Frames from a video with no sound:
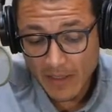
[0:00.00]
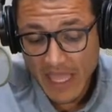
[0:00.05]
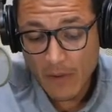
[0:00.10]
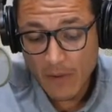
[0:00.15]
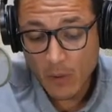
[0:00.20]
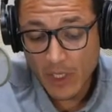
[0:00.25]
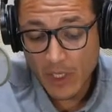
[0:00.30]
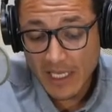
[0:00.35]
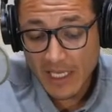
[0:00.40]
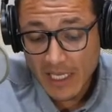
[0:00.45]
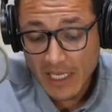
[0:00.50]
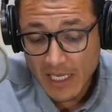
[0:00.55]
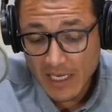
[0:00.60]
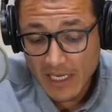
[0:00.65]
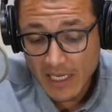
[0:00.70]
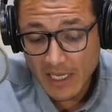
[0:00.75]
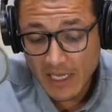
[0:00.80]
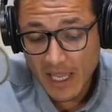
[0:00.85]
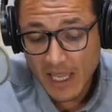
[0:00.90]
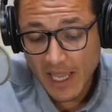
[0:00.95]
they were
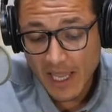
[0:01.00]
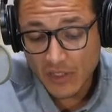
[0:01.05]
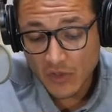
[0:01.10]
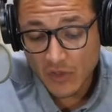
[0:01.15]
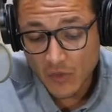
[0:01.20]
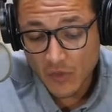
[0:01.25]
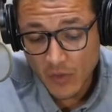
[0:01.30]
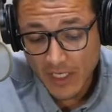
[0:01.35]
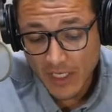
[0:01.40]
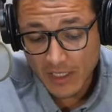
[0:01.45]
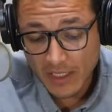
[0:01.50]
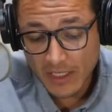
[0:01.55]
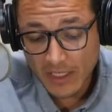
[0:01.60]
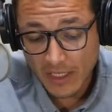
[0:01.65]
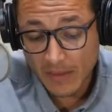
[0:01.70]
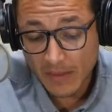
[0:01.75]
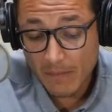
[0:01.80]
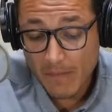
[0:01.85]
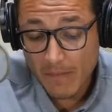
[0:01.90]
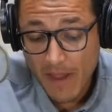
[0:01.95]
eating and
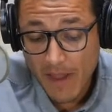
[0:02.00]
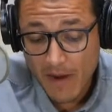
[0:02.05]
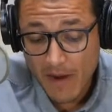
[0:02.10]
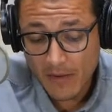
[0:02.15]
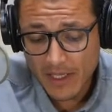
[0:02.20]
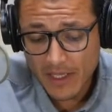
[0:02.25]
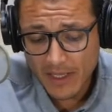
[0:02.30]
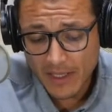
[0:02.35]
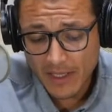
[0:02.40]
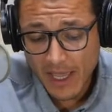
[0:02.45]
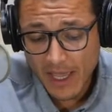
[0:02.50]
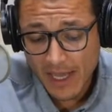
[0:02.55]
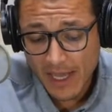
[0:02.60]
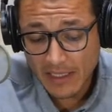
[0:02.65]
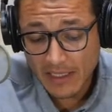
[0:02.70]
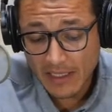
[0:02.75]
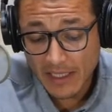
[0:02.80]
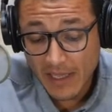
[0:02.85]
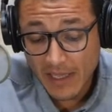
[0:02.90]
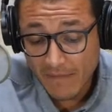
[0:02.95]
drinking, marrying
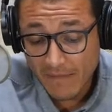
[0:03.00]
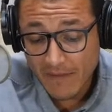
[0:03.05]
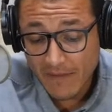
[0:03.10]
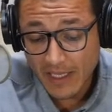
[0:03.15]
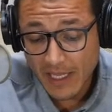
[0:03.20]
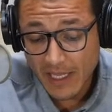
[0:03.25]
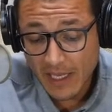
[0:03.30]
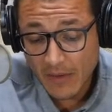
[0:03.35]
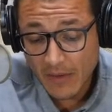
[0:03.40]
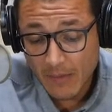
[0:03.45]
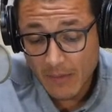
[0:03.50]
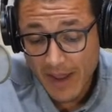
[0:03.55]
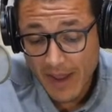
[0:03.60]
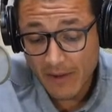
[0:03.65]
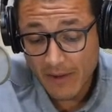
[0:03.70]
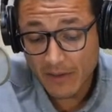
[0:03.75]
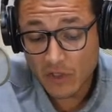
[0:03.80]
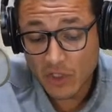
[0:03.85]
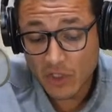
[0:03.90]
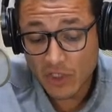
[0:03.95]
and giving in
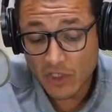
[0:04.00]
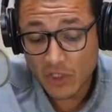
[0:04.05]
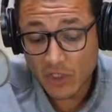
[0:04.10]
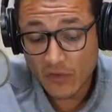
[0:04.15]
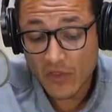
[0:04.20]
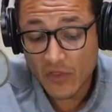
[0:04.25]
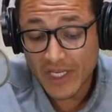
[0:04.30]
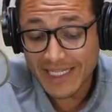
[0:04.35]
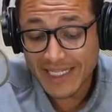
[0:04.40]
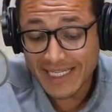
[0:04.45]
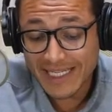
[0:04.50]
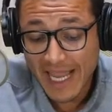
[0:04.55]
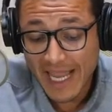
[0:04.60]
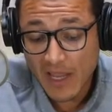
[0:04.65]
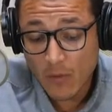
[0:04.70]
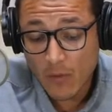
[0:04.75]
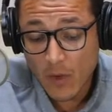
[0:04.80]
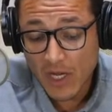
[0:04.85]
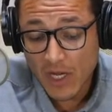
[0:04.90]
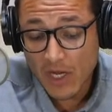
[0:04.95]
marriage until the
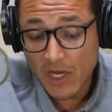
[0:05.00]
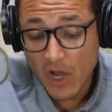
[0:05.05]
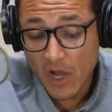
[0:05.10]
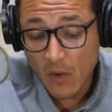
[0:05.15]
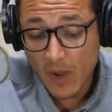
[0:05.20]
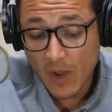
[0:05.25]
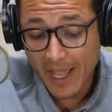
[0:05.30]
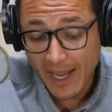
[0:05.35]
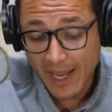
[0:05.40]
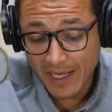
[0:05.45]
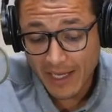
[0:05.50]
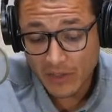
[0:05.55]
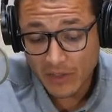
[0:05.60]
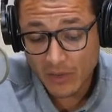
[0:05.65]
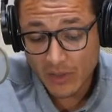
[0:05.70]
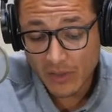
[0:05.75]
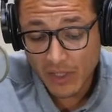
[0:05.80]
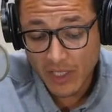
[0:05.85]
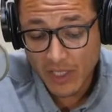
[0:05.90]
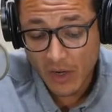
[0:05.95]
day when Noah
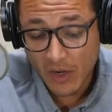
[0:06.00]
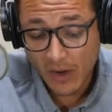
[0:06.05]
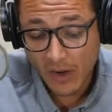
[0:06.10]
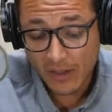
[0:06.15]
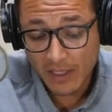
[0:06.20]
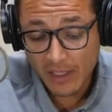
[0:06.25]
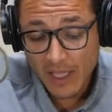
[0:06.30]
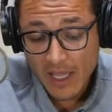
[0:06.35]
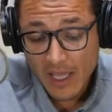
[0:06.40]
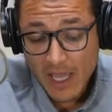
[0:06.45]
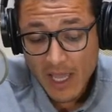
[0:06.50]
entered the ark,